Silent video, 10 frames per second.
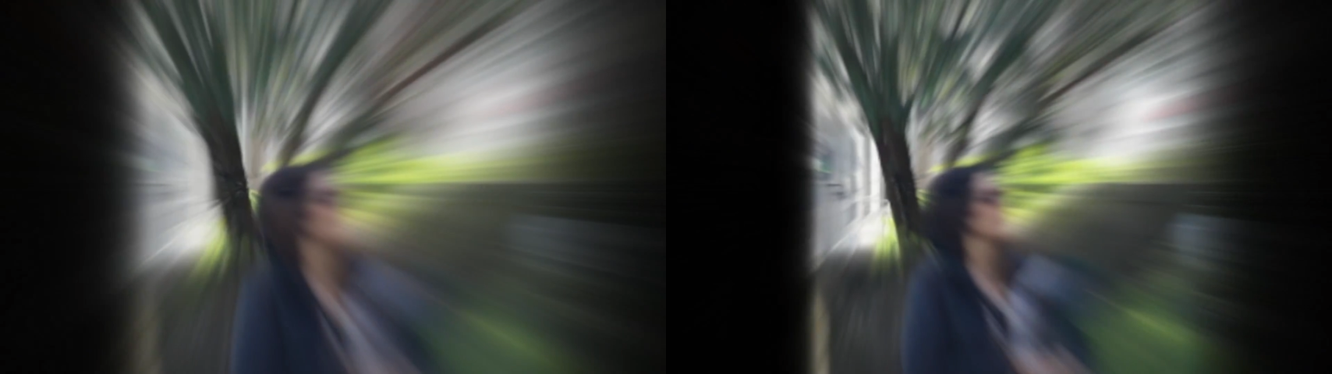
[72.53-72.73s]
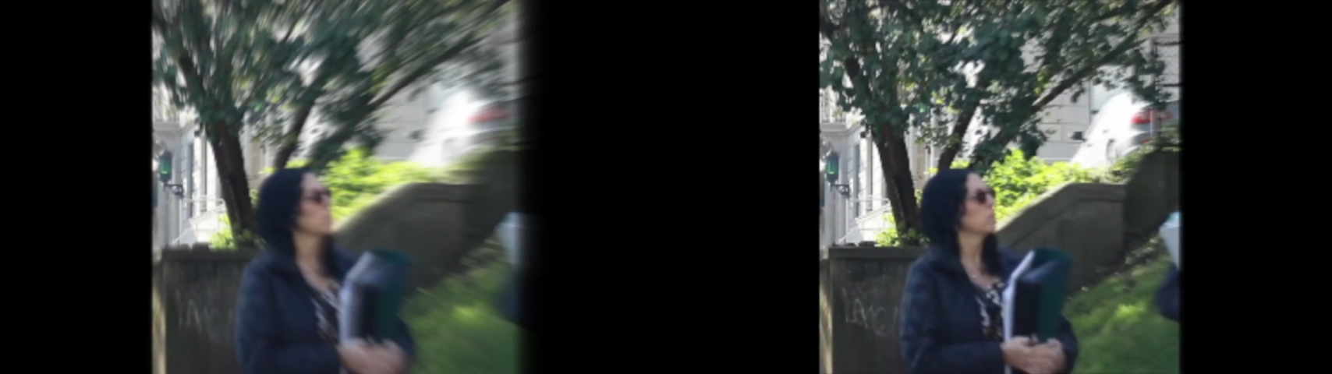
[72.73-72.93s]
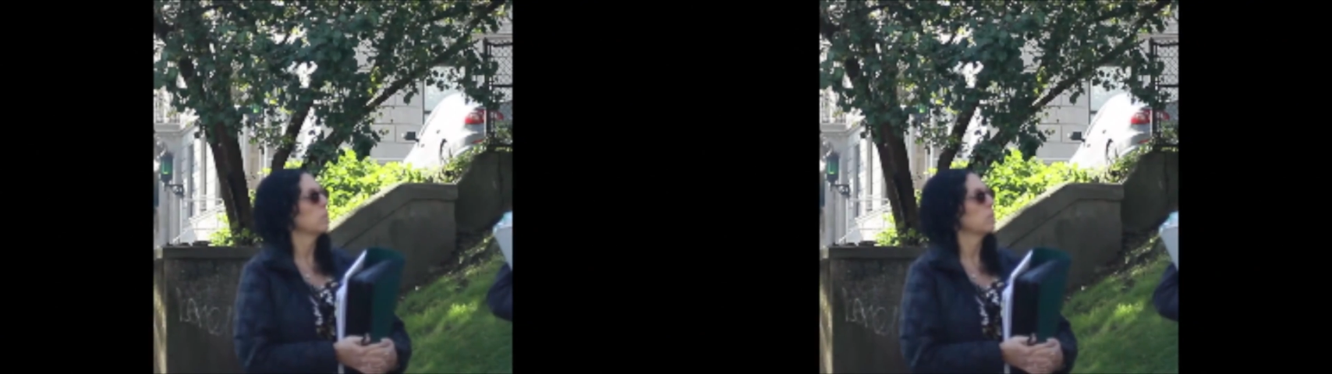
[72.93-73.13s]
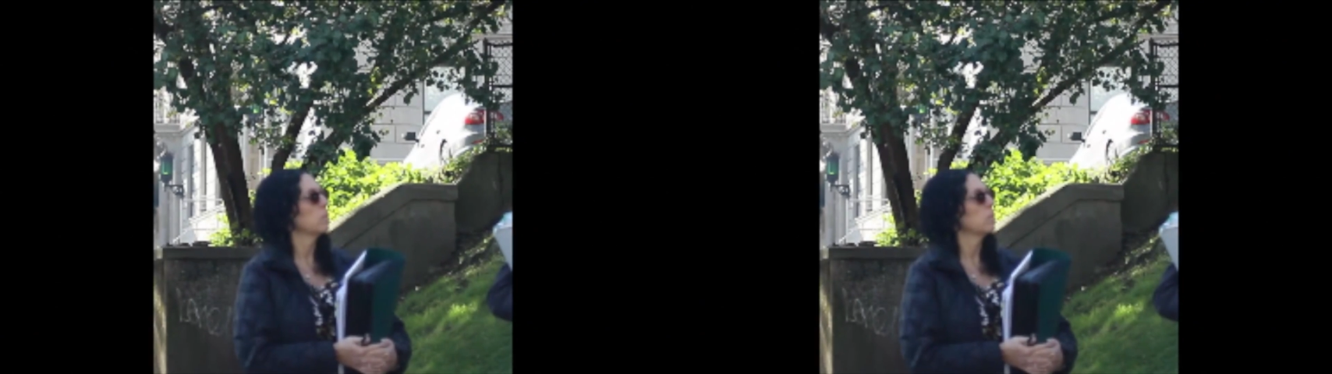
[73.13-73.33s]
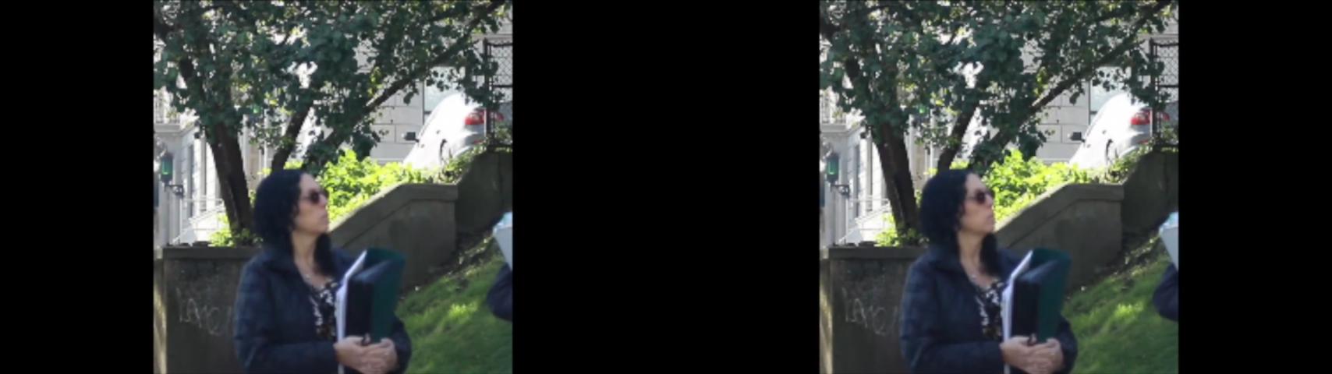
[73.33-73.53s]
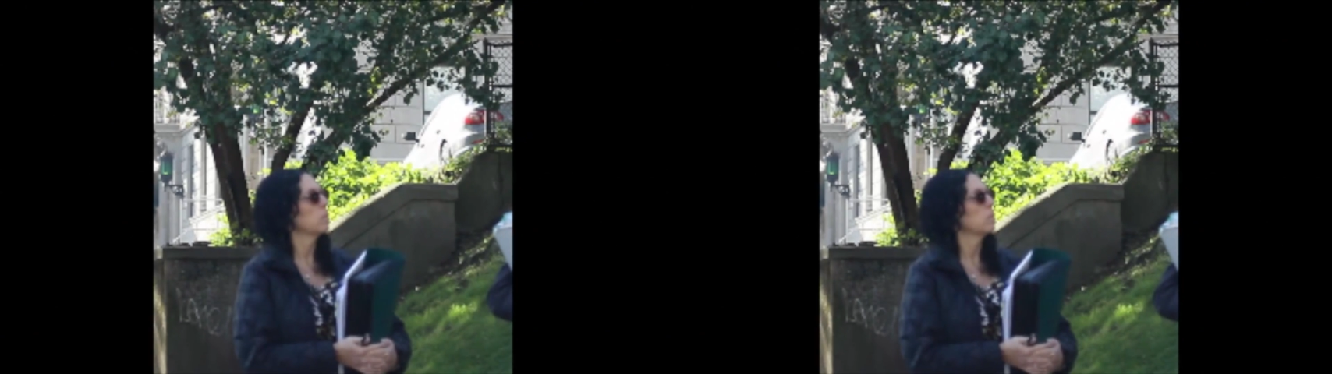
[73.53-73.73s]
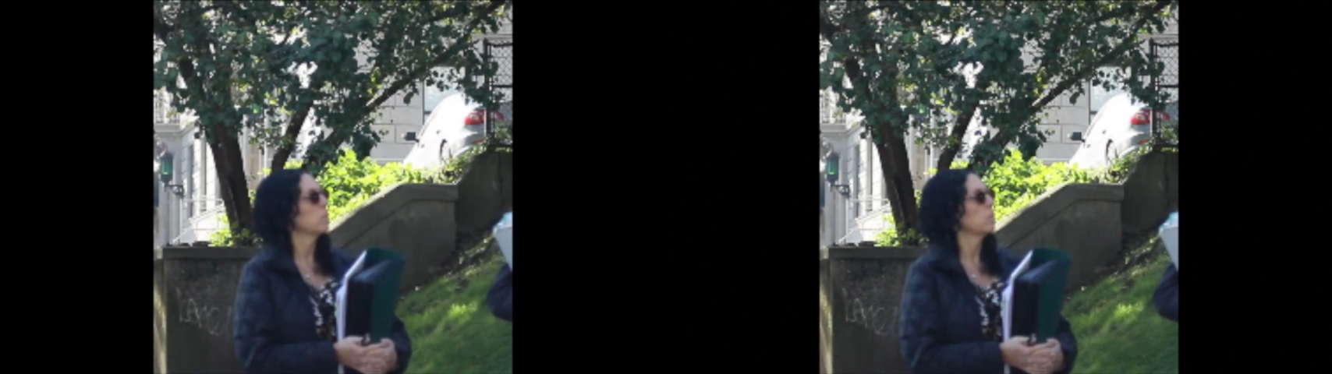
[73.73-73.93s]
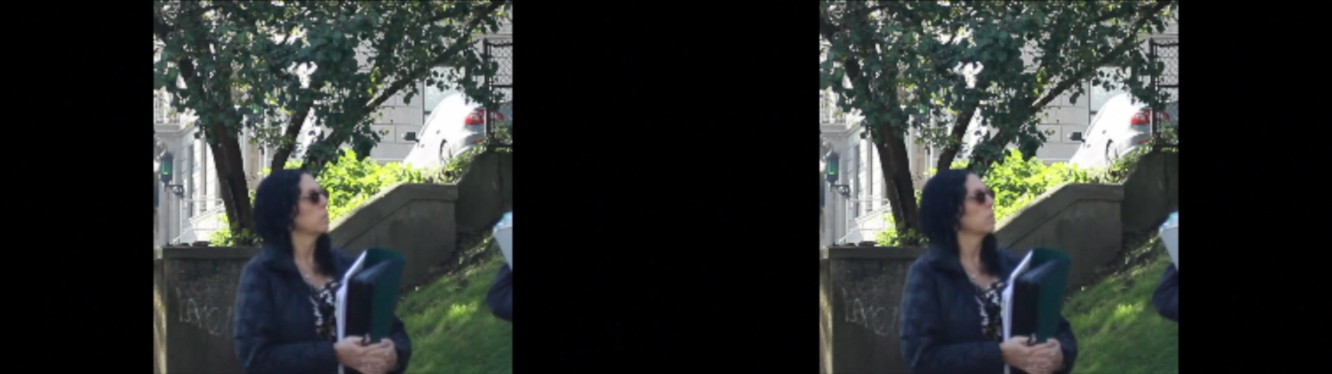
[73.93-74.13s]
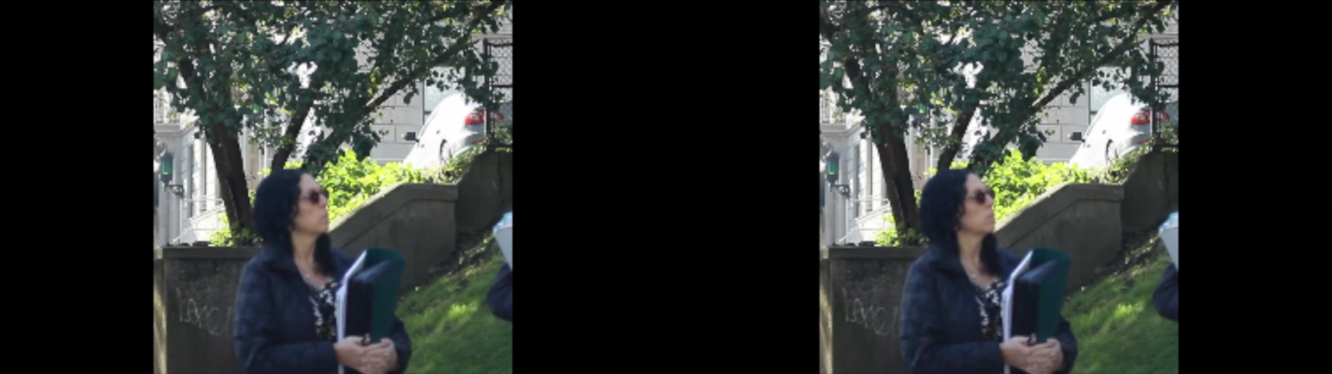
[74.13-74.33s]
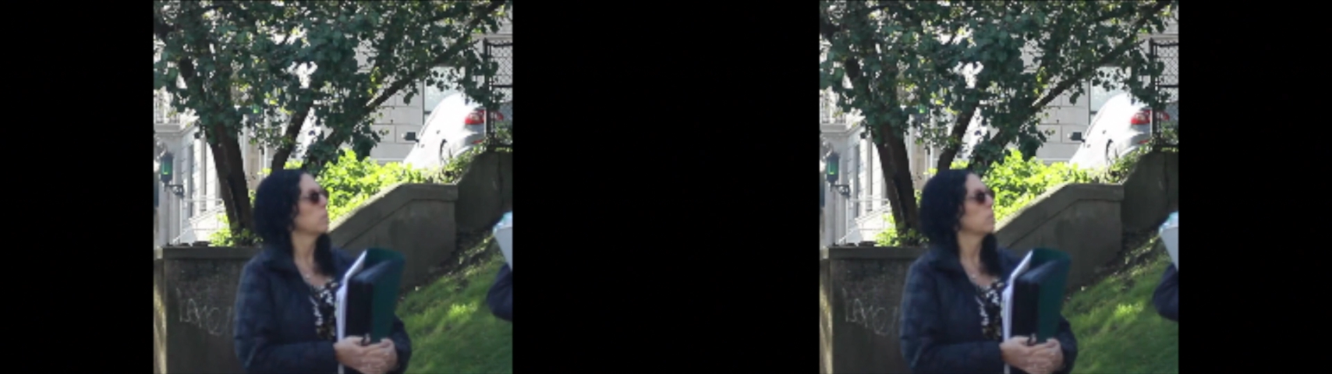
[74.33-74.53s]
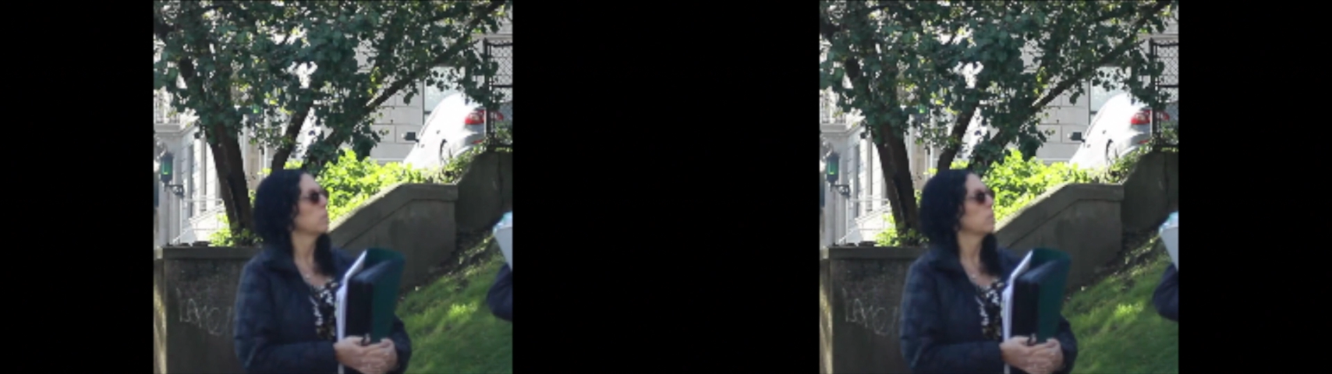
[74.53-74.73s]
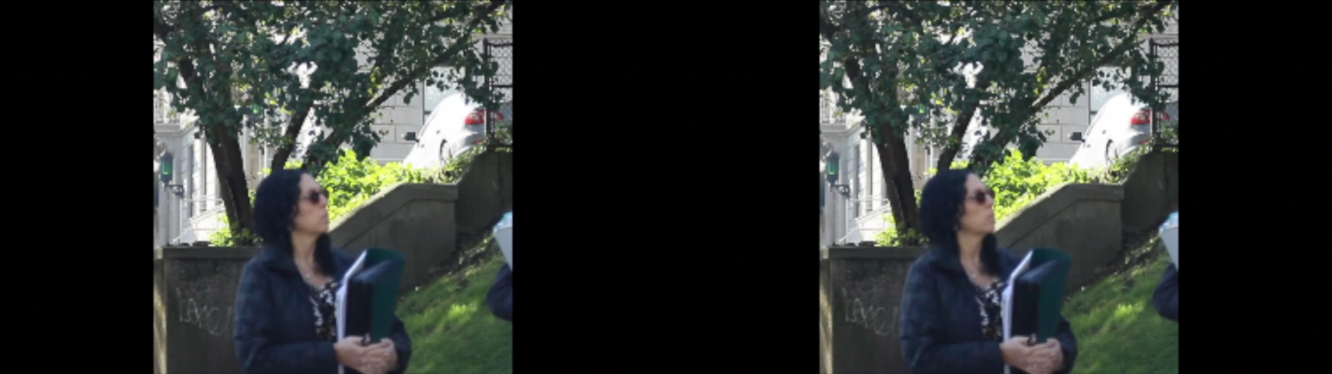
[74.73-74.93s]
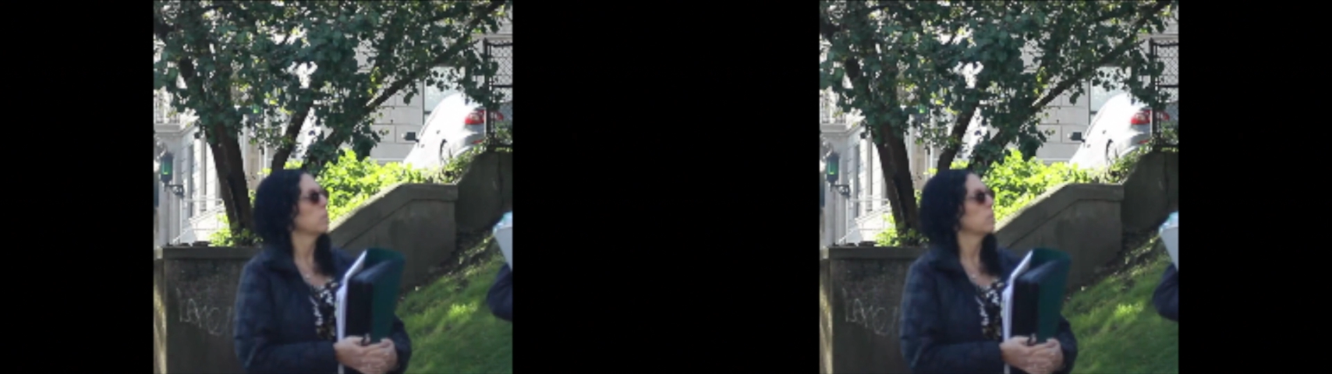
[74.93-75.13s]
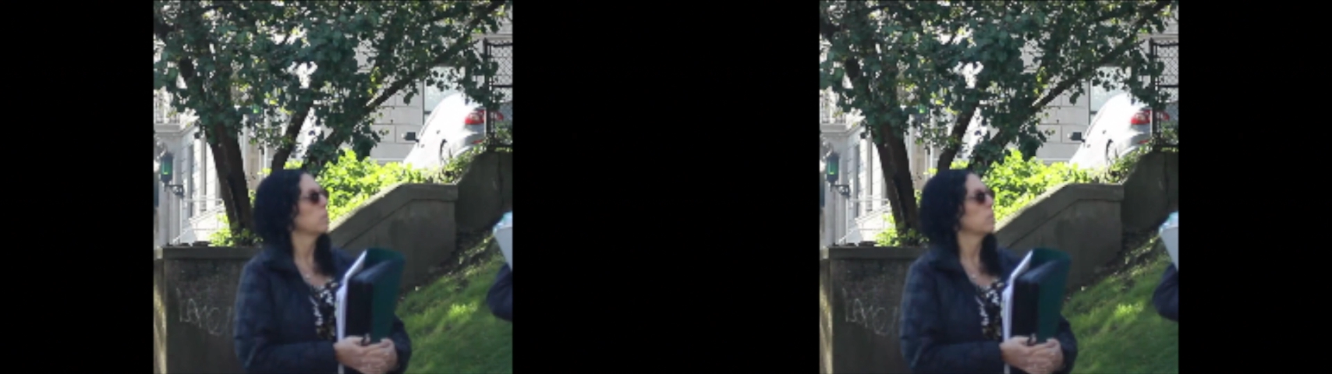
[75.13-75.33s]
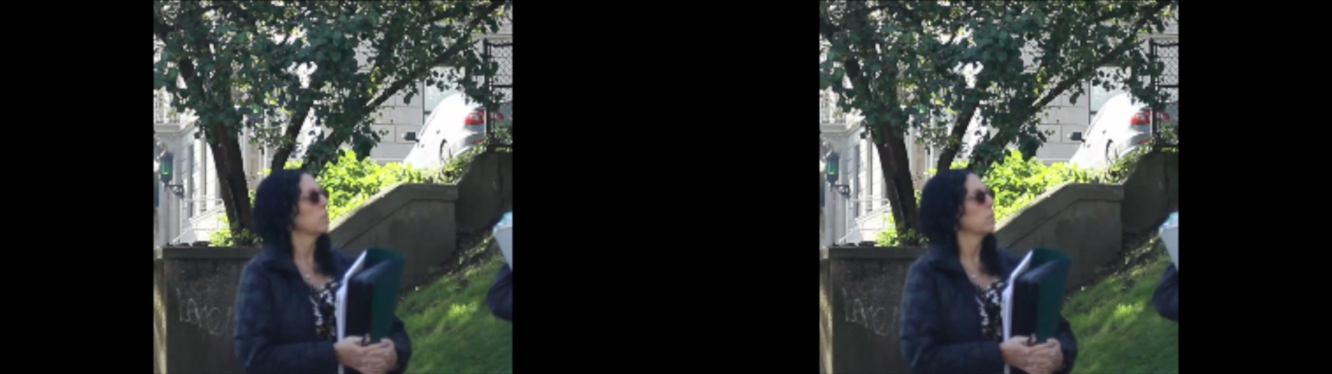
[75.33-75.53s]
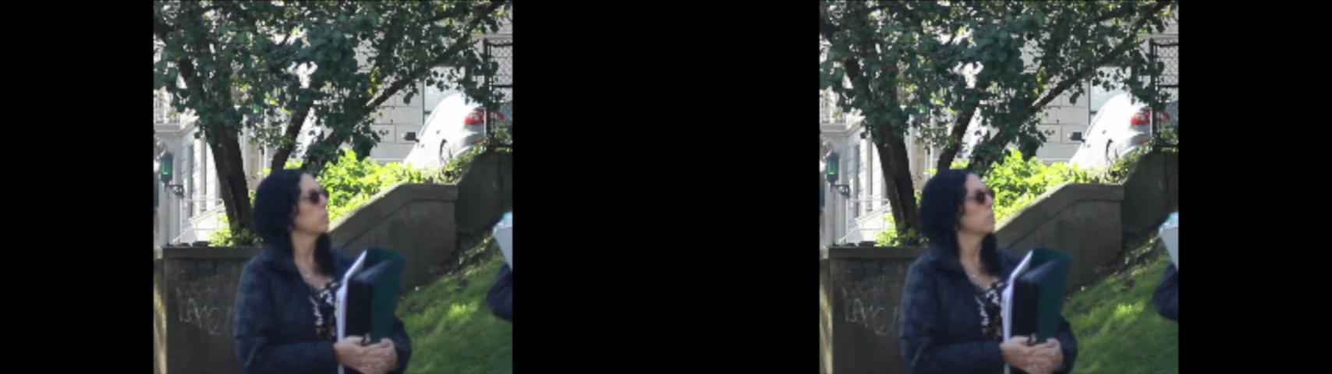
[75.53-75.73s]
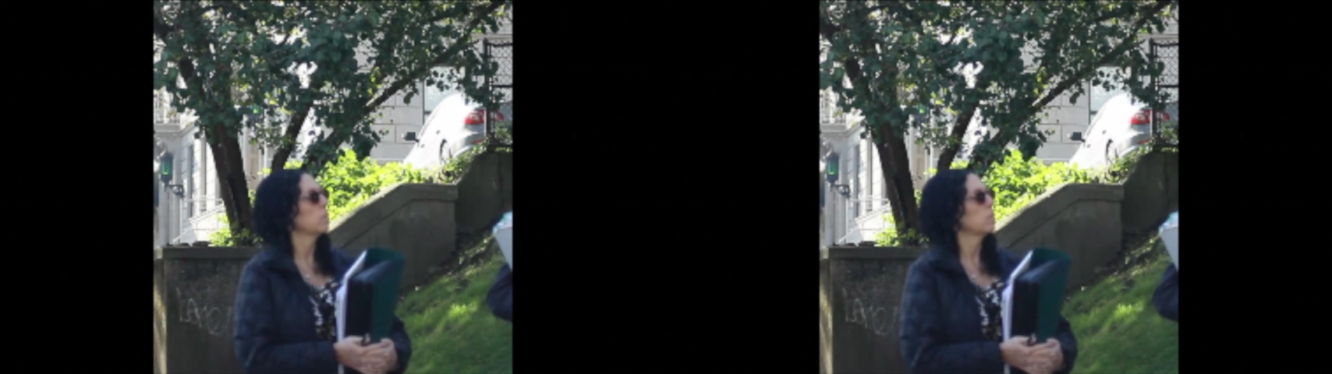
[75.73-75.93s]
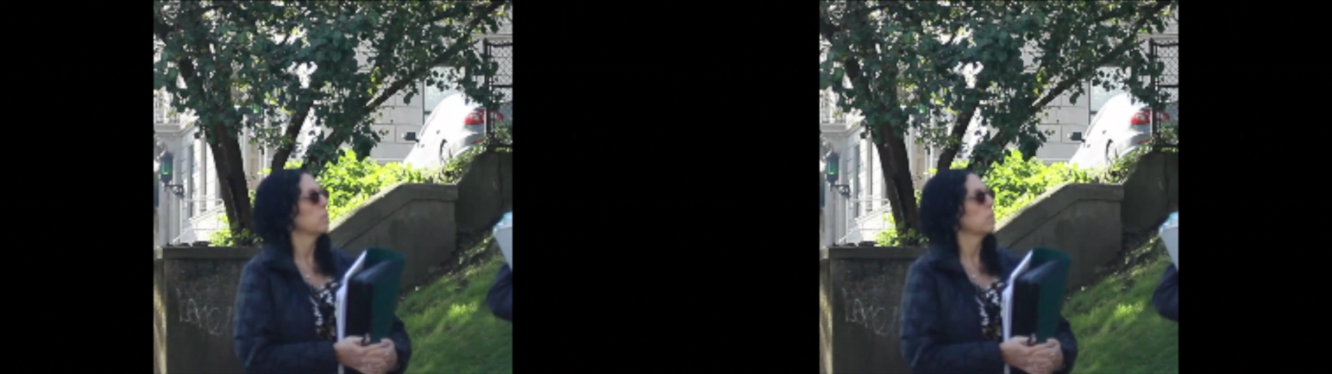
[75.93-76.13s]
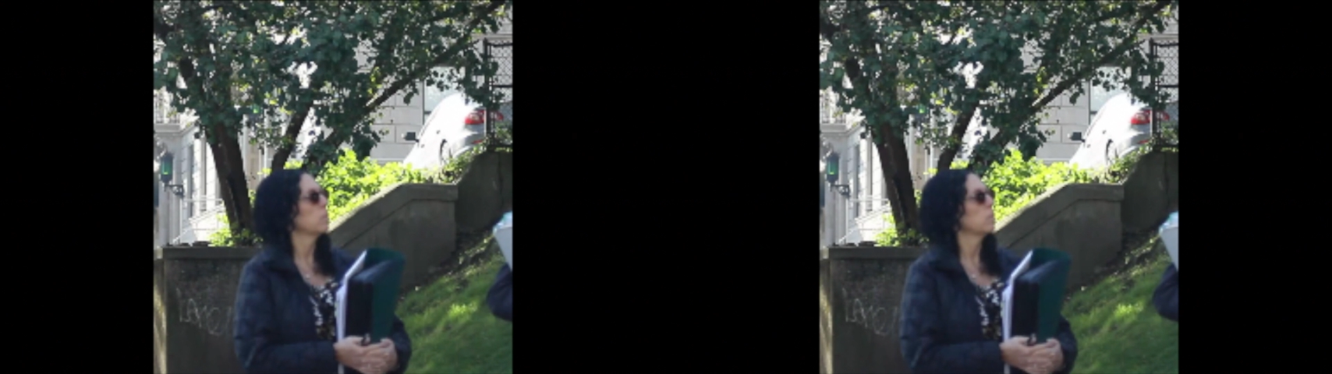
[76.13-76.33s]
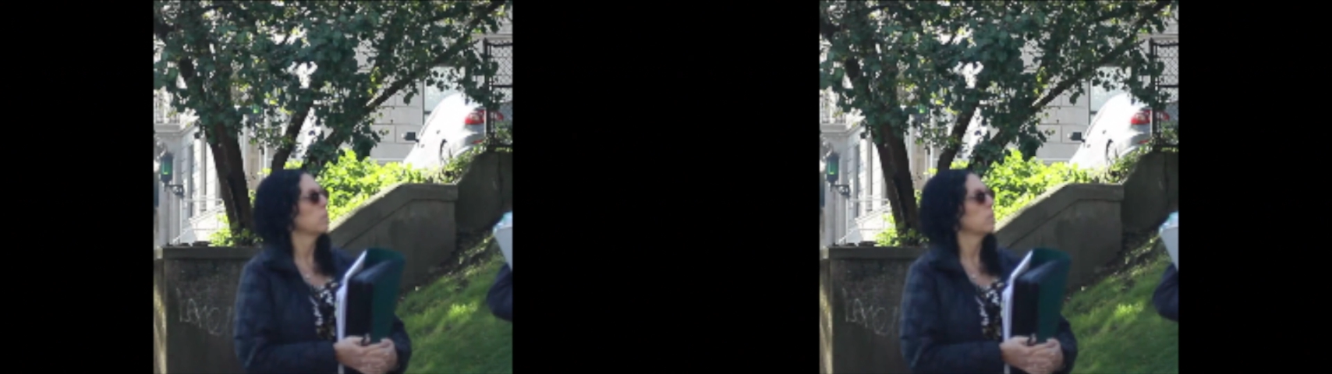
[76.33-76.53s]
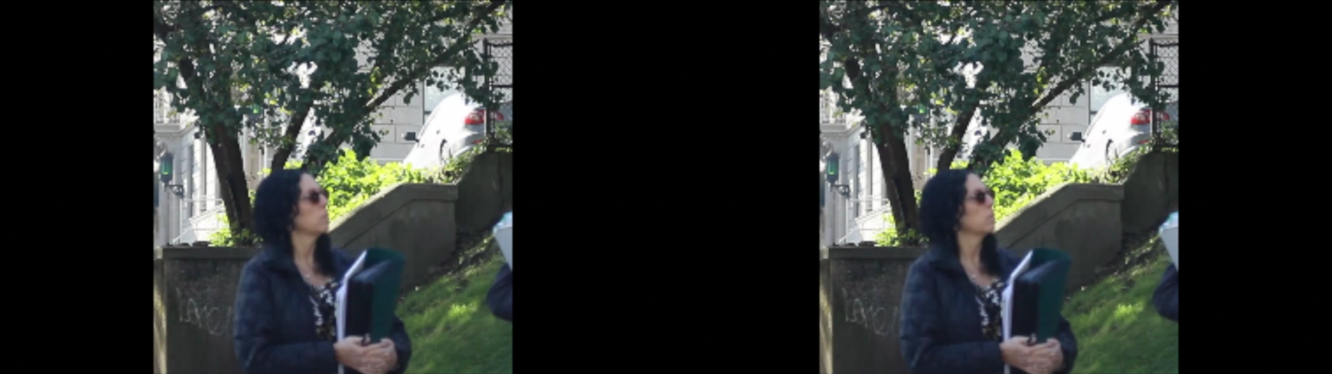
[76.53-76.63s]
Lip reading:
[unreadable: no face in view]